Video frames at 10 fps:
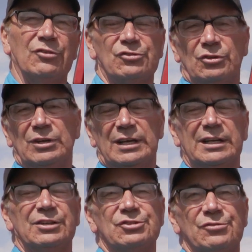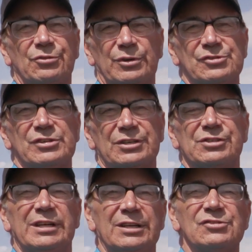So like an inch and three
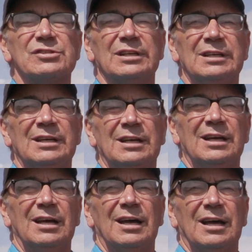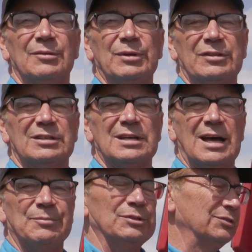sixteenths um, at the
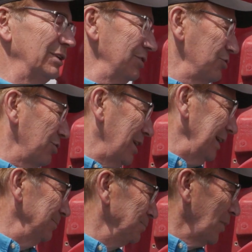top is, is great.